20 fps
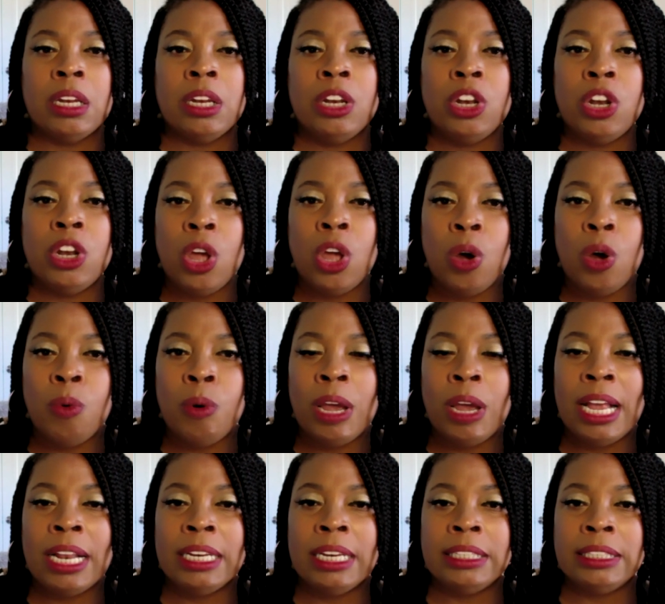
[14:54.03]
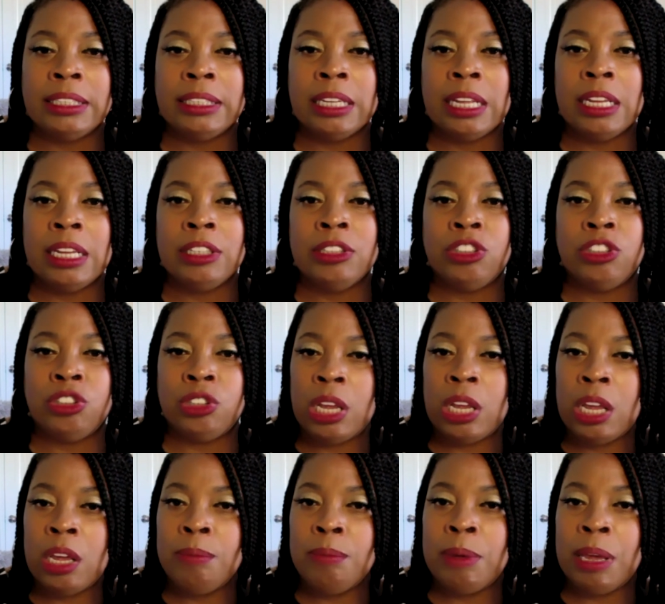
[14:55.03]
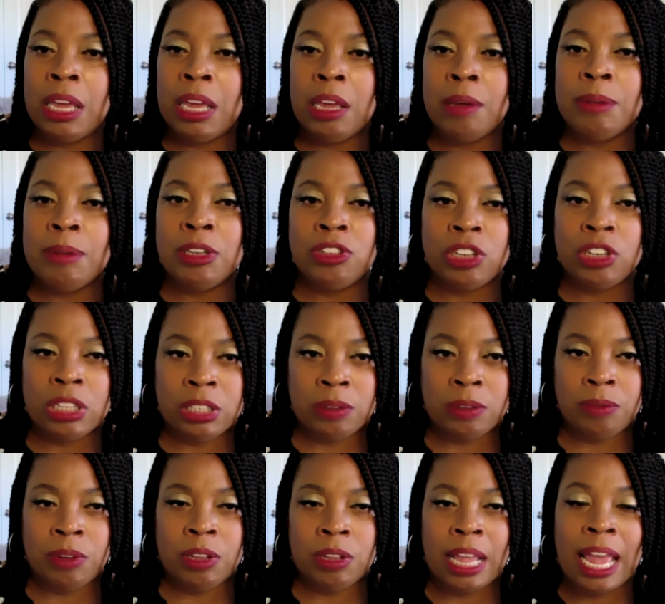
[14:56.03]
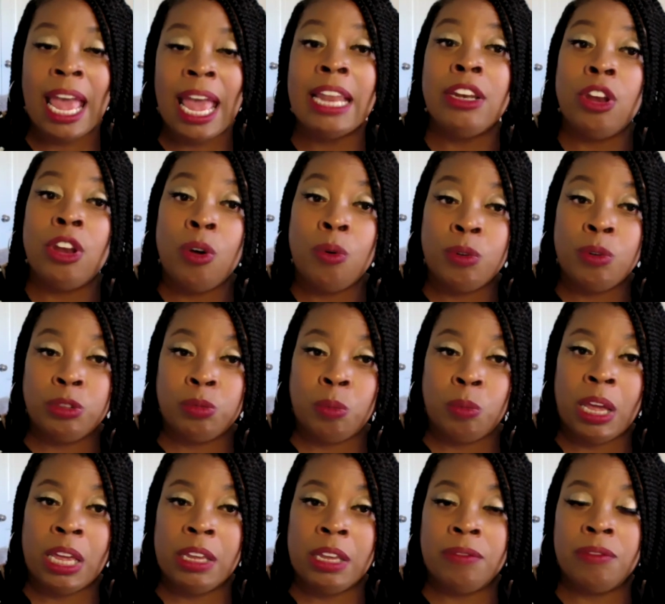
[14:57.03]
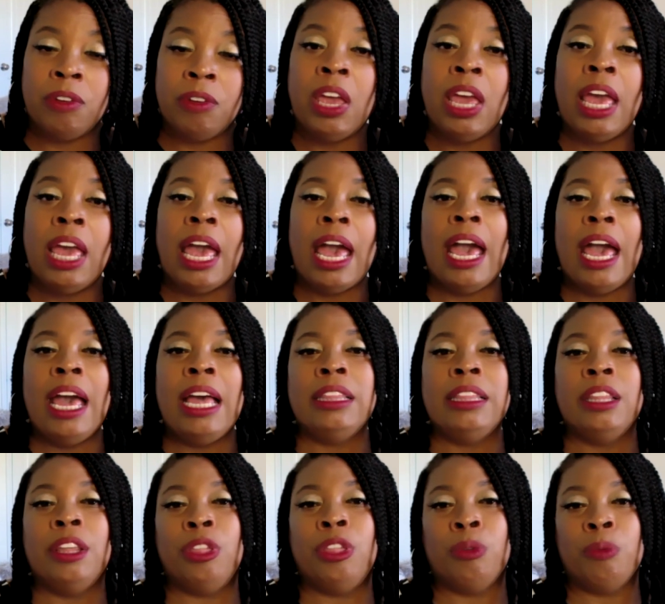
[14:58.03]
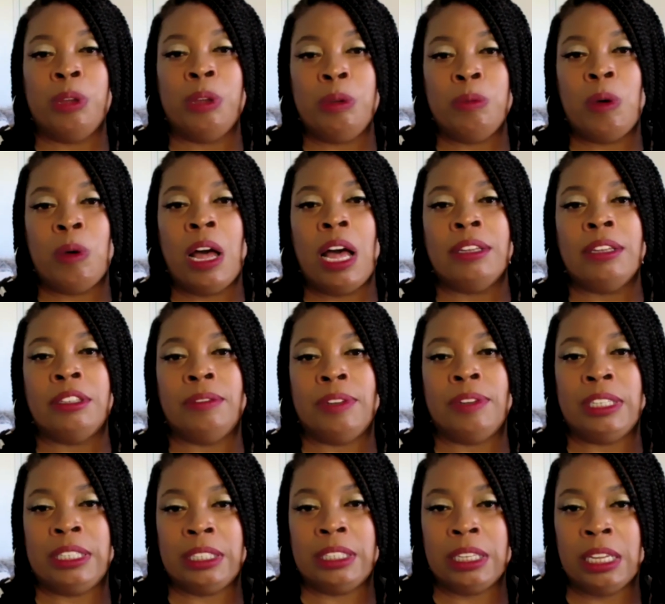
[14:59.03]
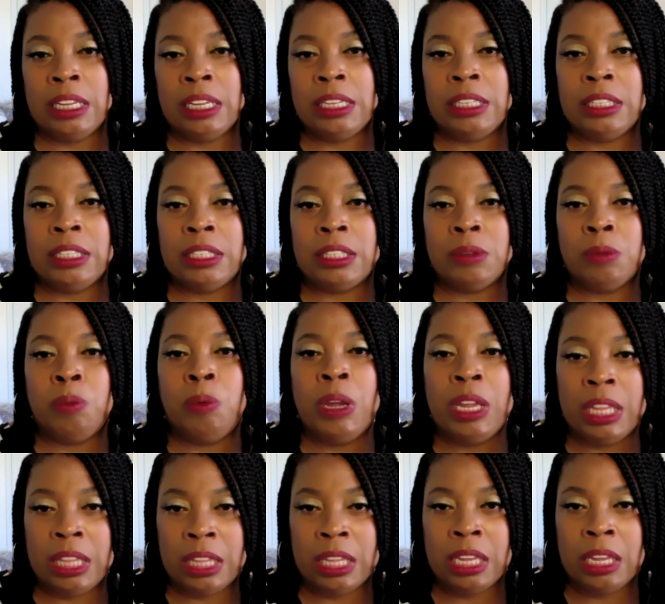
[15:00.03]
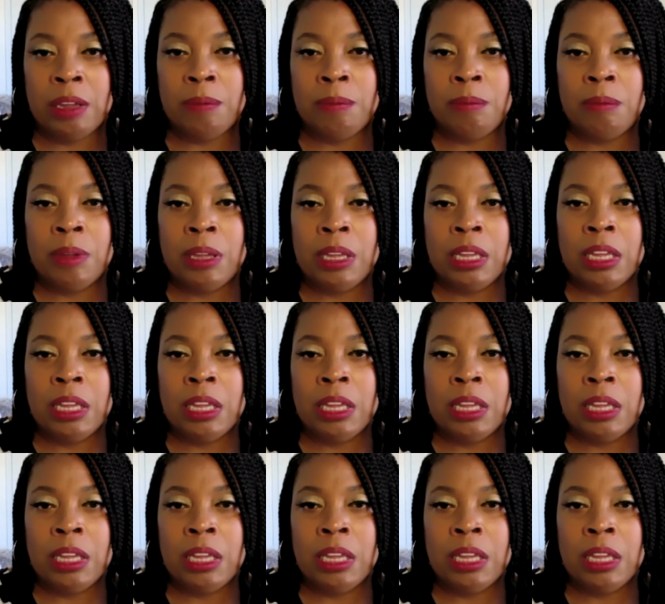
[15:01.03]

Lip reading: Noah and his sons Shem, Ham, and Japheth, and Noah's wife, And the three wives of his sons with them